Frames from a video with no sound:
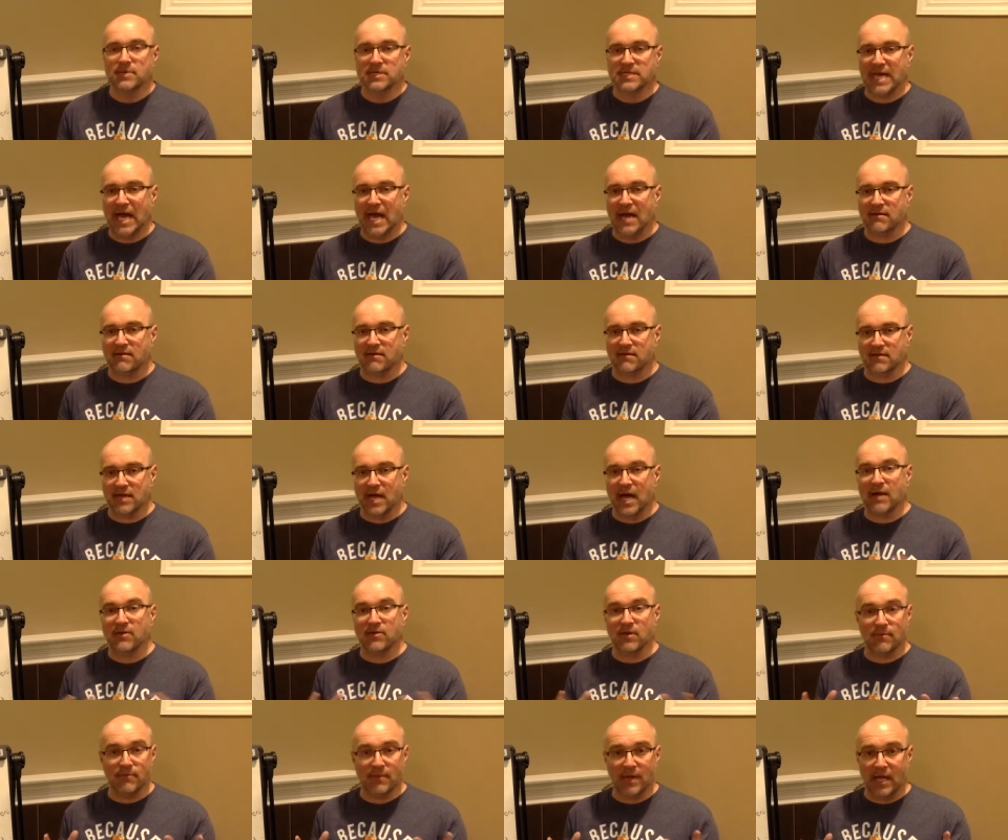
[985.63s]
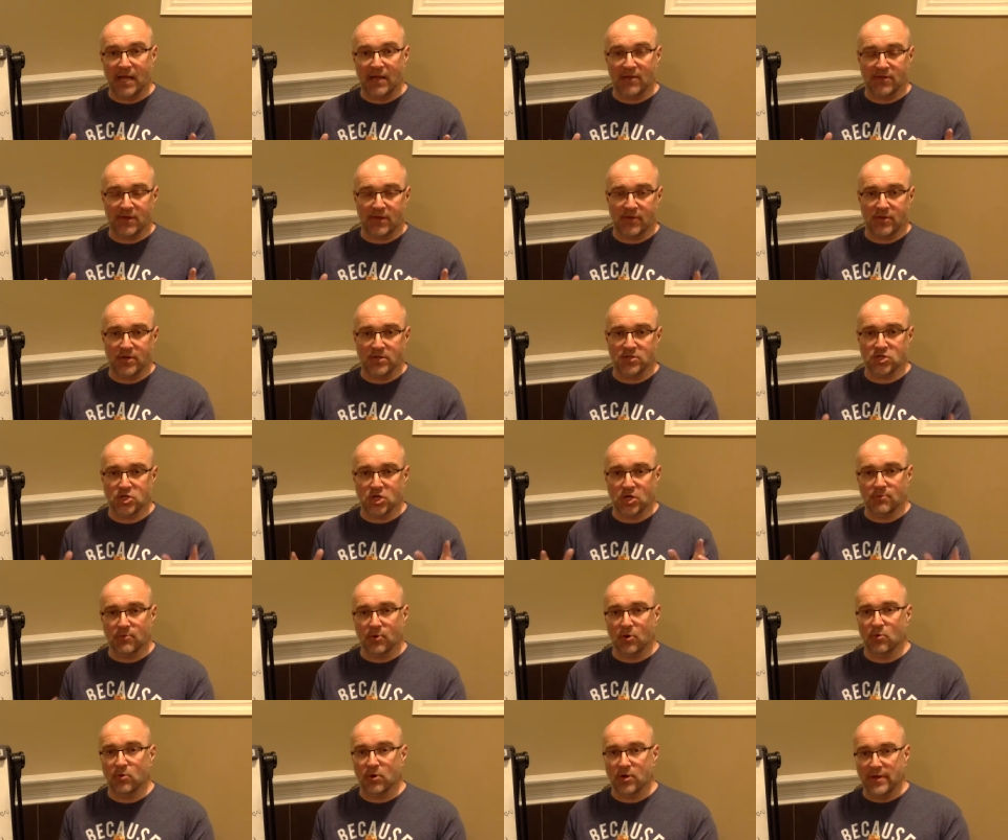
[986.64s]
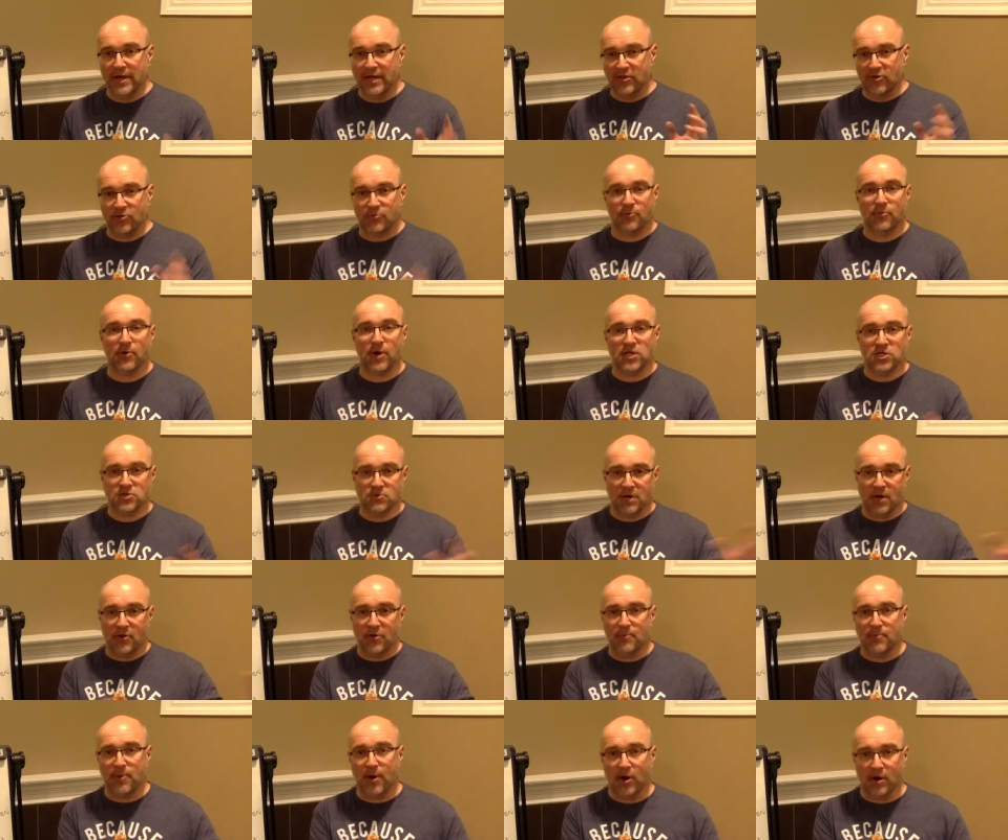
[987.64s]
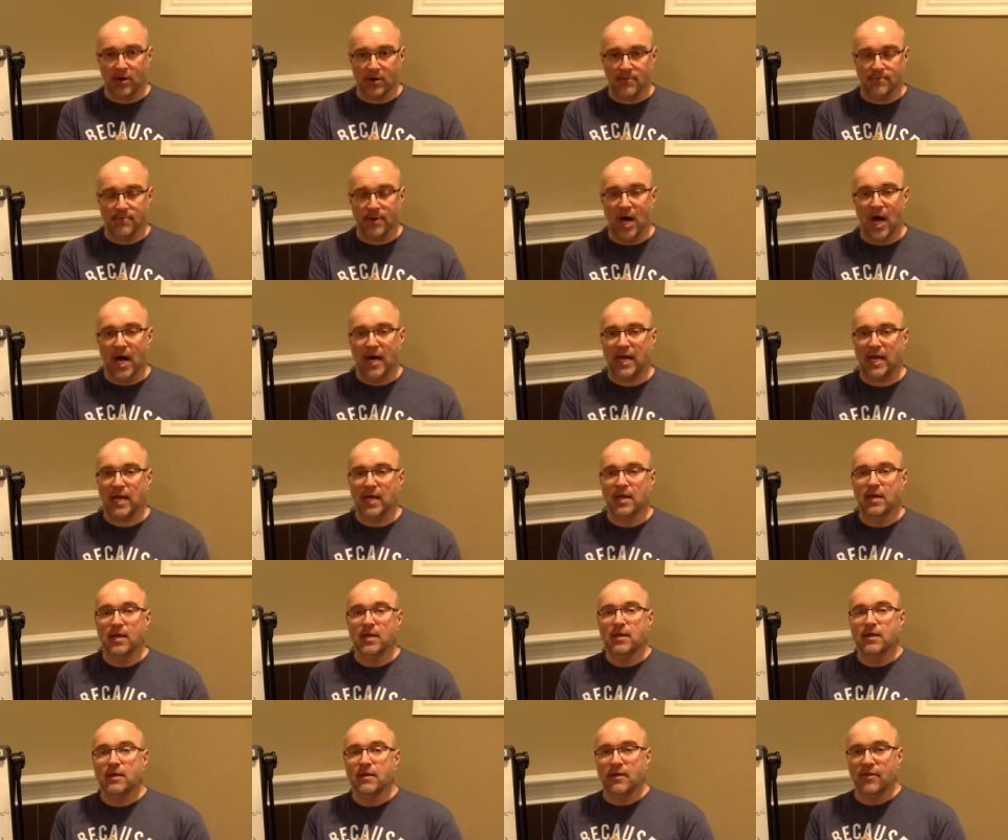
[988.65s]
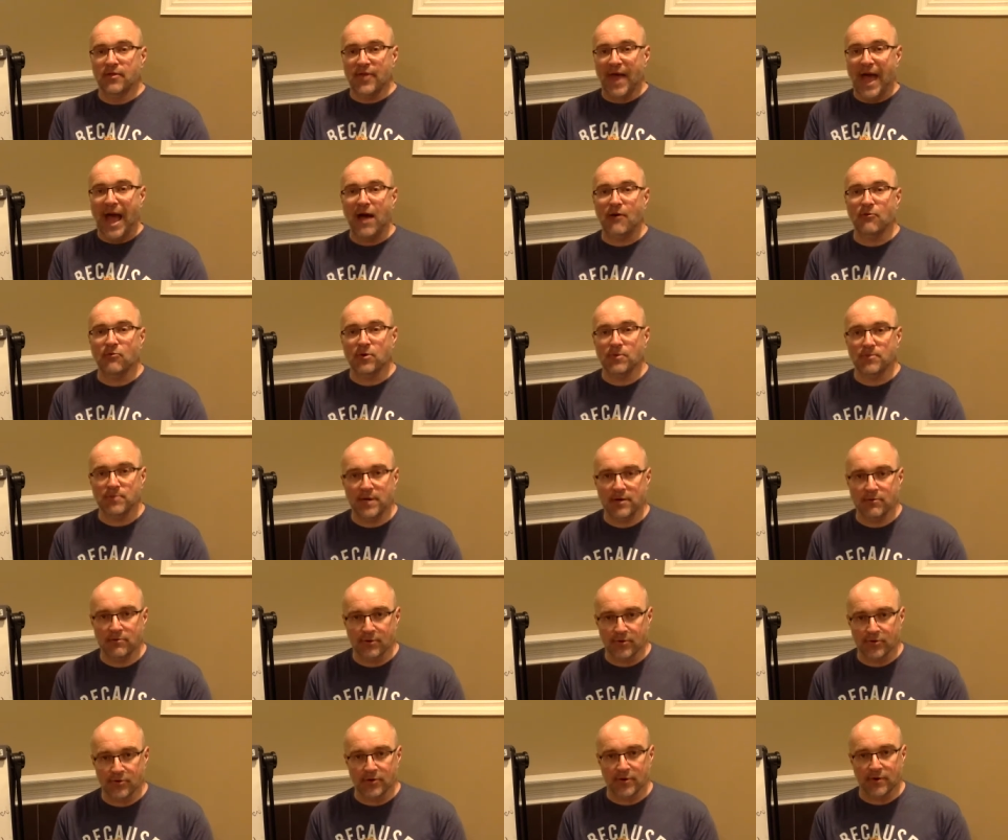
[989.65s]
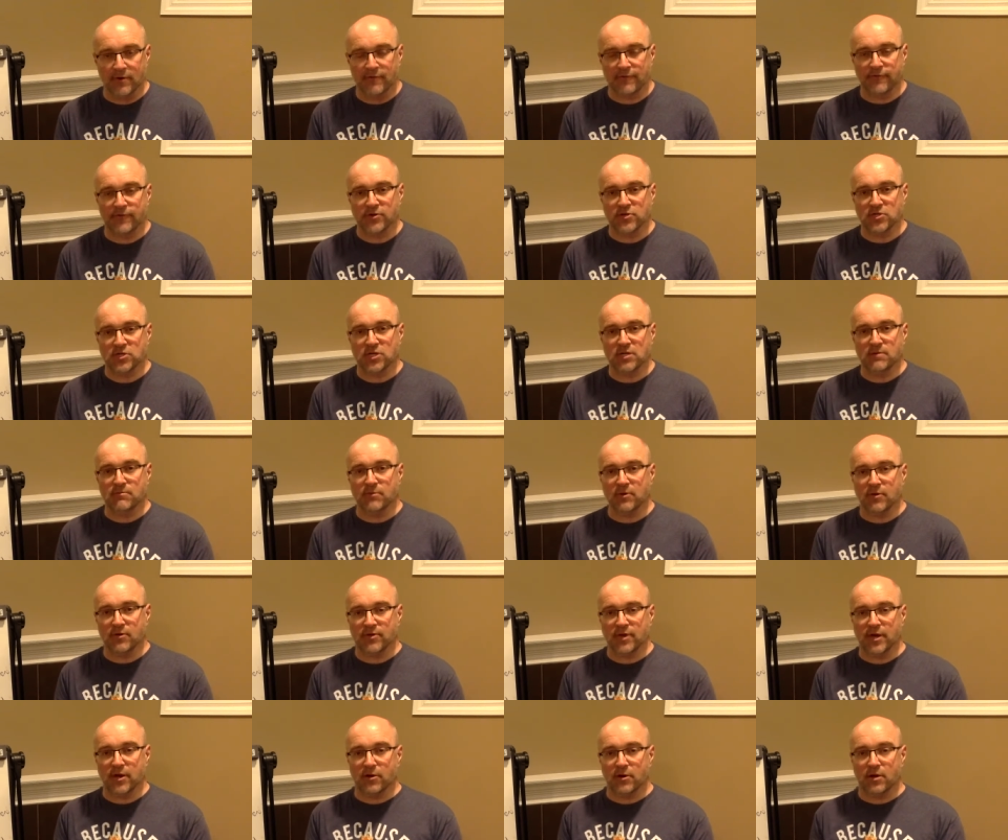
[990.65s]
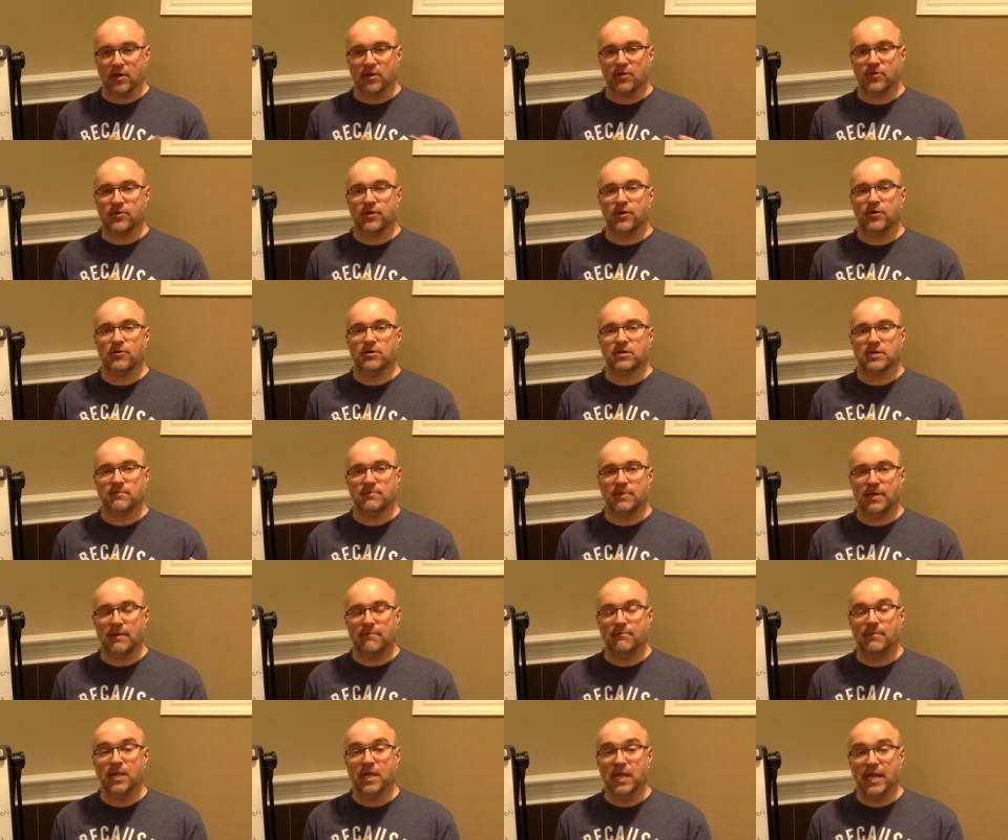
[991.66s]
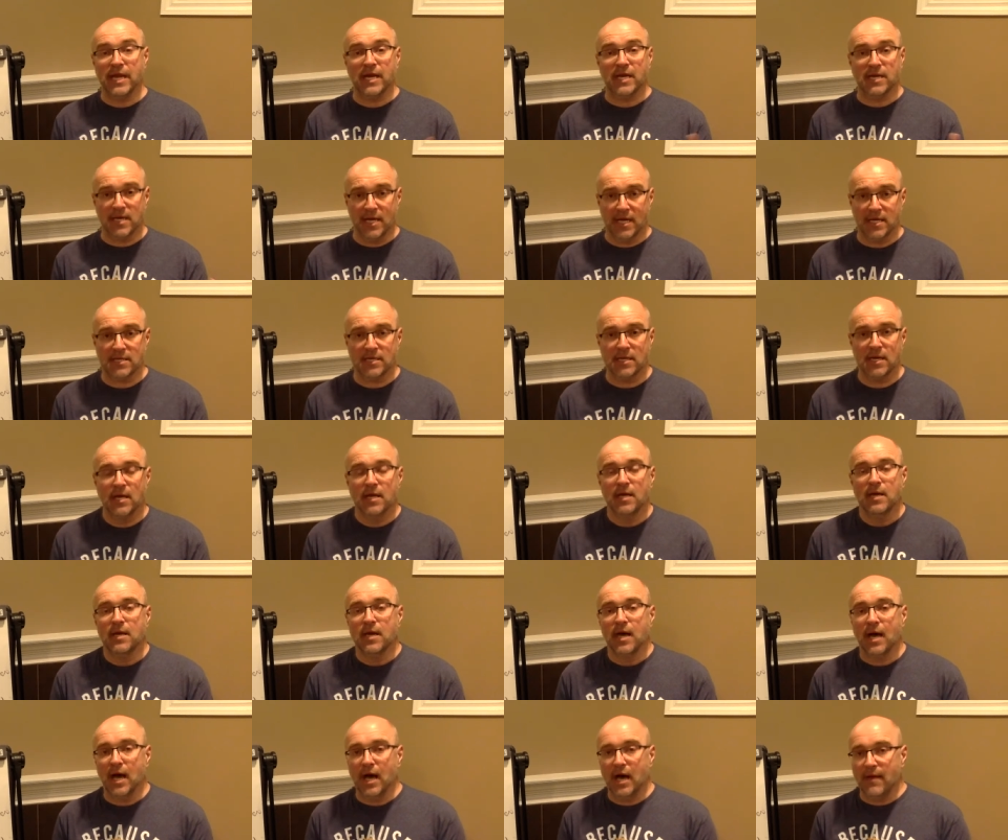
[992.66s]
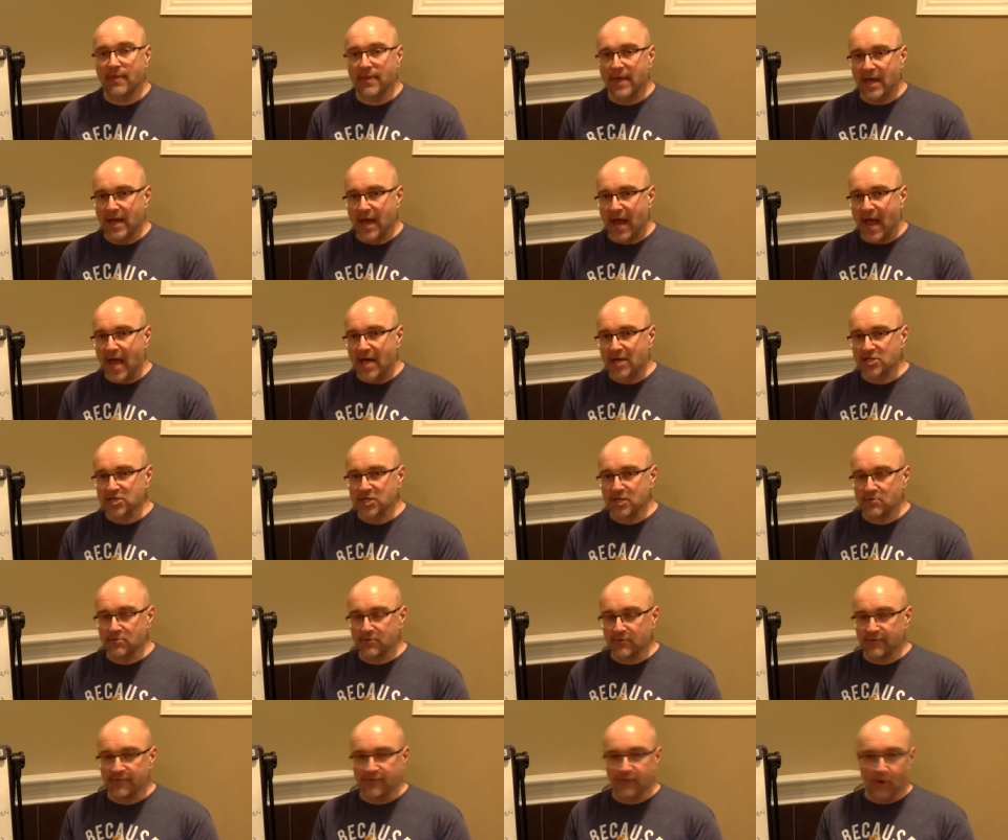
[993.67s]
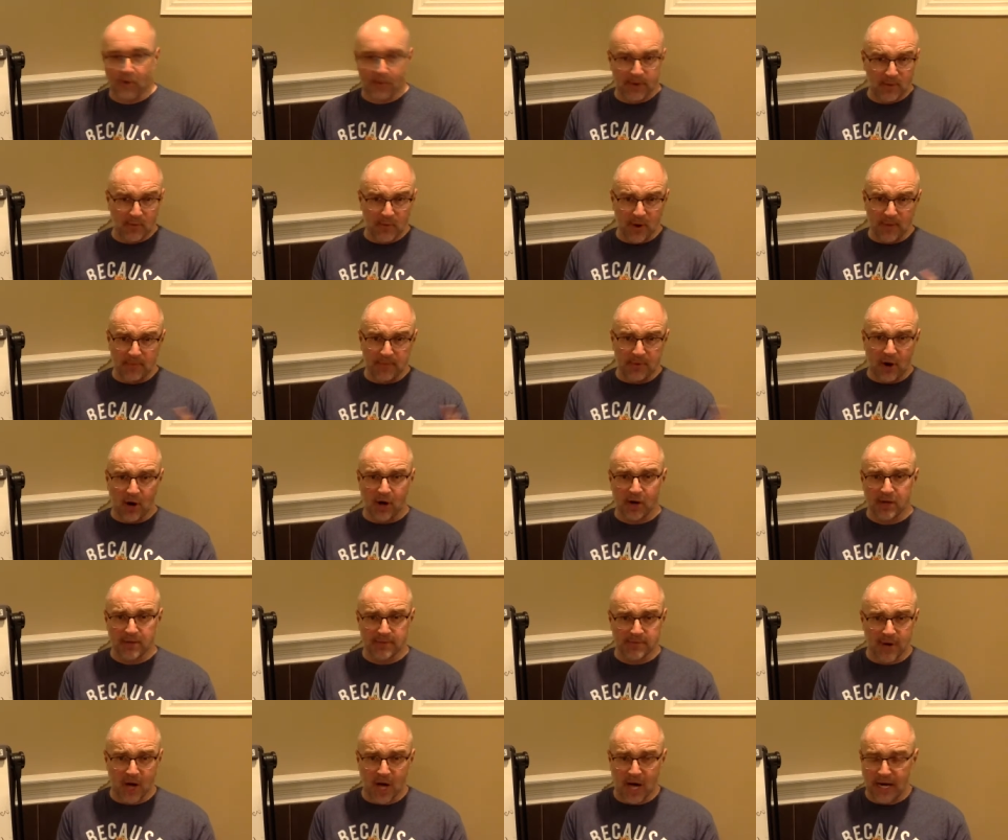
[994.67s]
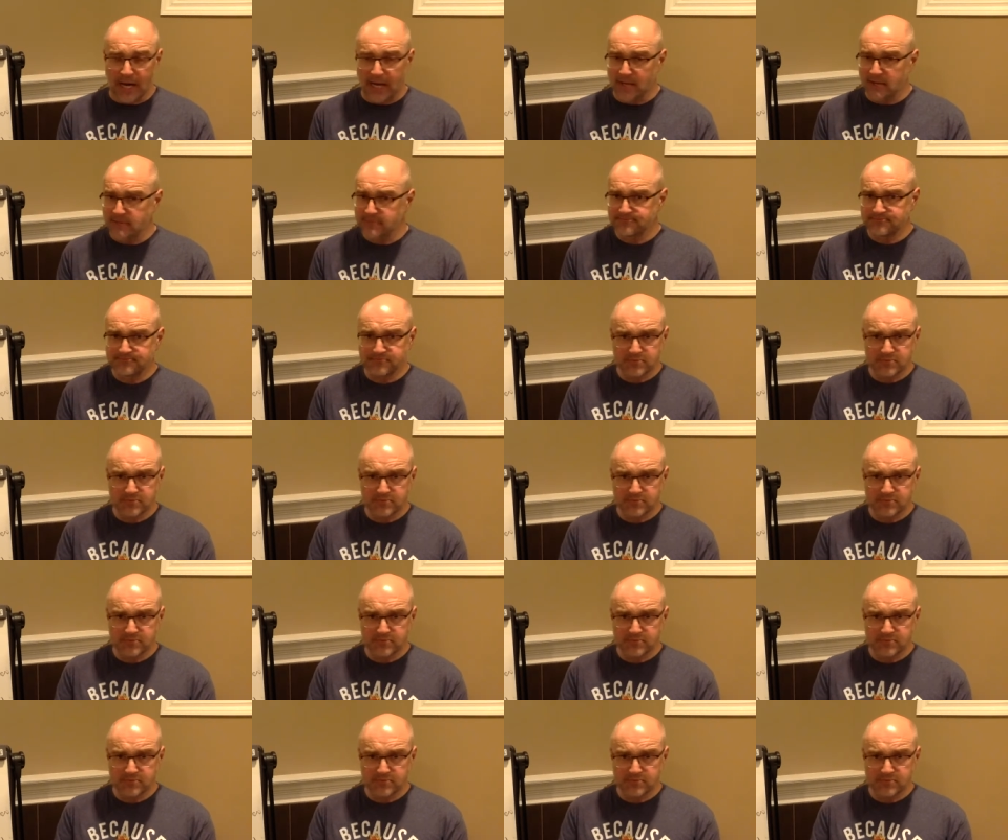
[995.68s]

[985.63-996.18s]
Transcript: Metastasizing means that the tumor will then spread to another part of the body. That would be reserved for tumors that are considered to be malignant, uh, that actually would form in one part of the body,